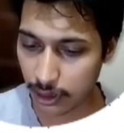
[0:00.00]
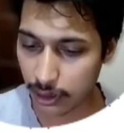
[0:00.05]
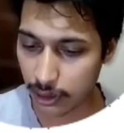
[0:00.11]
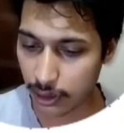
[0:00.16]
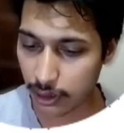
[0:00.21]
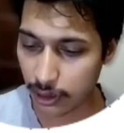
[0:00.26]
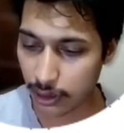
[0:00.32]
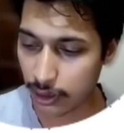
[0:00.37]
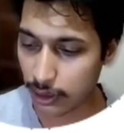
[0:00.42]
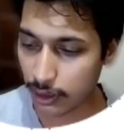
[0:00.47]

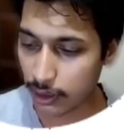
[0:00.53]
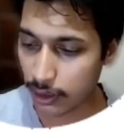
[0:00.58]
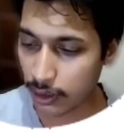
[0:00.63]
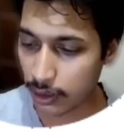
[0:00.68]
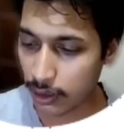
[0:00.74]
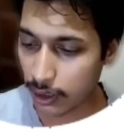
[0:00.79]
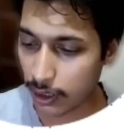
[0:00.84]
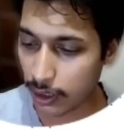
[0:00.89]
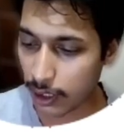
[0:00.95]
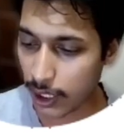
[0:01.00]

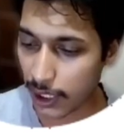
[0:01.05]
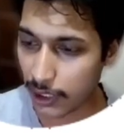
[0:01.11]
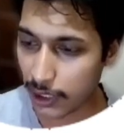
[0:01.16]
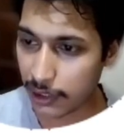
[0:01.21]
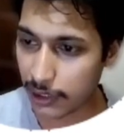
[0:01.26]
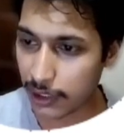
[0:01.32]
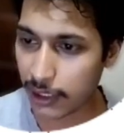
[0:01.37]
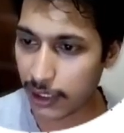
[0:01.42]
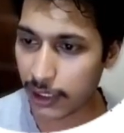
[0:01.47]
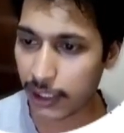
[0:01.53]
98.
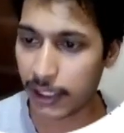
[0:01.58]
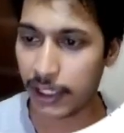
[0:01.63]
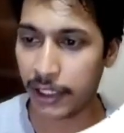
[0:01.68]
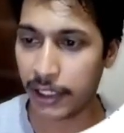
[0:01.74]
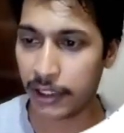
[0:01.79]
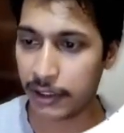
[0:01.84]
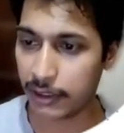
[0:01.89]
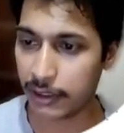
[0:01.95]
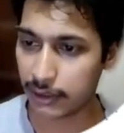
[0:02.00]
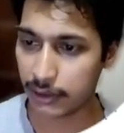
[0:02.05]

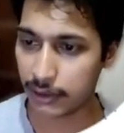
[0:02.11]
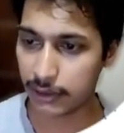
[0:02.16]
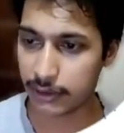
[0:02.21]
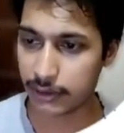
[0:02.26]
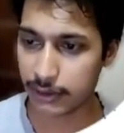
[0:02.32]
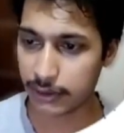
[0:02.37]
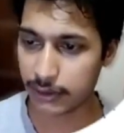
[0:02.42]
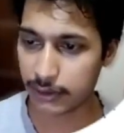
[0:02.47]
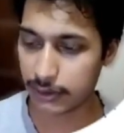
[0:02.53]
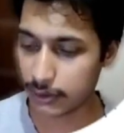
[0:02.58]

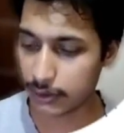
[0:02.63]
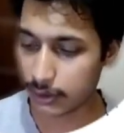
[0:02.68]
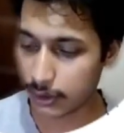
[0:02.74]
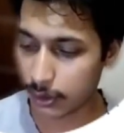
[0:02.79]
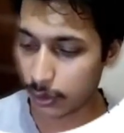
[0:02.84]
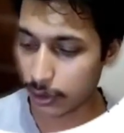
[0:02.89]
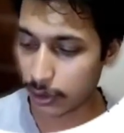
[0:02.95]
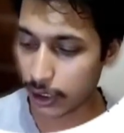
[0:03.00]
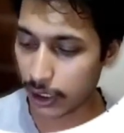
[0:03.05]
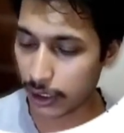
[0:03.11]
Okay,
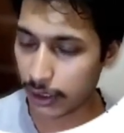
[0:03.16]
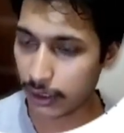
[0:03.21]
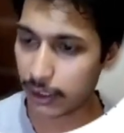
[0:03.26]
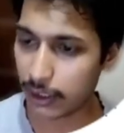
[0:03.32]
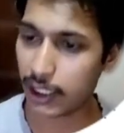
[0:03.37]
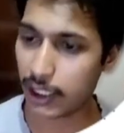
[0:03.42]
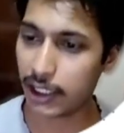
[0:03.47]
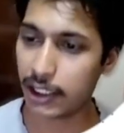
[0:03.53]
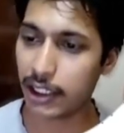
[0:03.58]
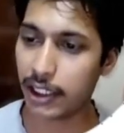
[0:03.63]
98.
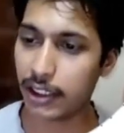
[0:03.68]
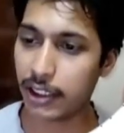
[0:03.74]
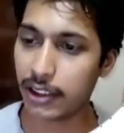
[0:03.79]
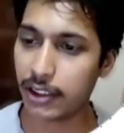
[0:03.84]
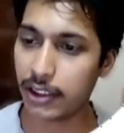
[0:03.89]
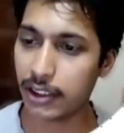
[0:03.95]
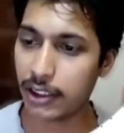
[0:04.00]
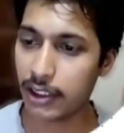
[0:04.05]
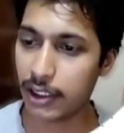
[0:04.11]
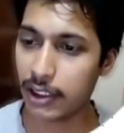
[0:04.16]

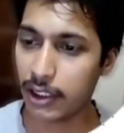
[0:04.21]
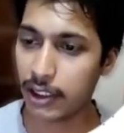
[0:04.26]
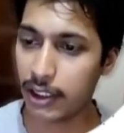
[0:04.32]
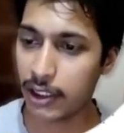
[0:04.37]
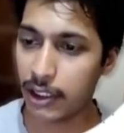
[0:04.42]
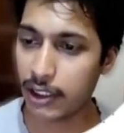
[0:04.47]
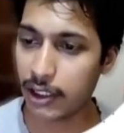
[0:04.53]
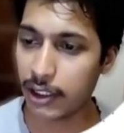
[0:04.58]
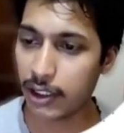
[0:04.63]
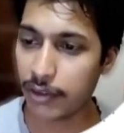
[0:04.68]
We
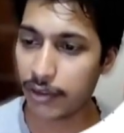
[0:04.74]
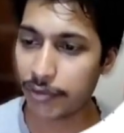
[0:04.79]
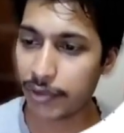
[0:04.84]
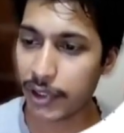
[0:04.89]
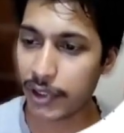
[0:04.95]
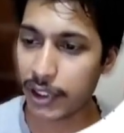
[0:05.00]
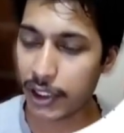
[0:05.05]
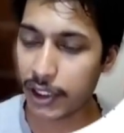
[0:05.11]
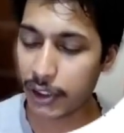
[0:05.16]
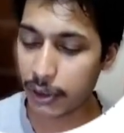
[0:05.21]
need to
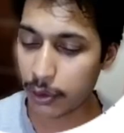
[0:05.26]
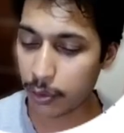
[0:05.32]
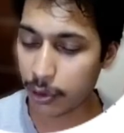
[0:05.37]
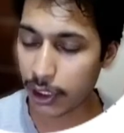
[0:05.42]
calculate